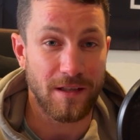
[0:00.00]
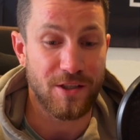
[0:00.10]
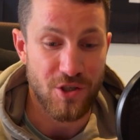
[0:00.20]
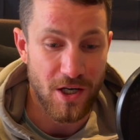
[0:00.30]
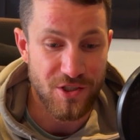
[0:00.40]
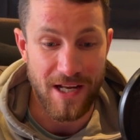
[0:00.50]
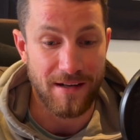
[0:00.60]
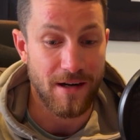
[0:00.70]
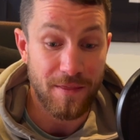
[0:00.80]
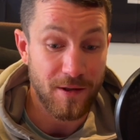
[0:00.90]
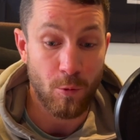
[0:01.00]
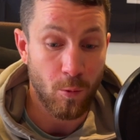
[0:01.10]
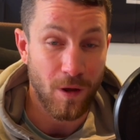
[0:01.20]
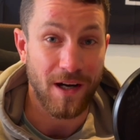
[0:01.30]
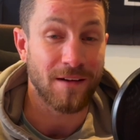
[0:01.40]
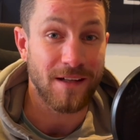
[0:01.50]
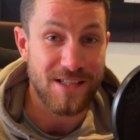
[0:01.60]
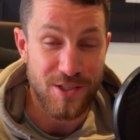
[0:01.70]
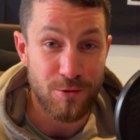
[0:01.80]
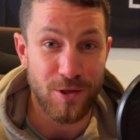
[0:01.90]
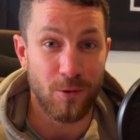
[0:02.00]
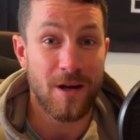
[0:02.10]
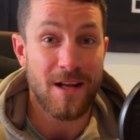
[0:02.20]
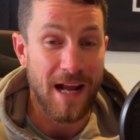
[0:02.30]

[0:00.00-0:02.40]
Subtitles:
Like Josh said, nothing will work unless you do.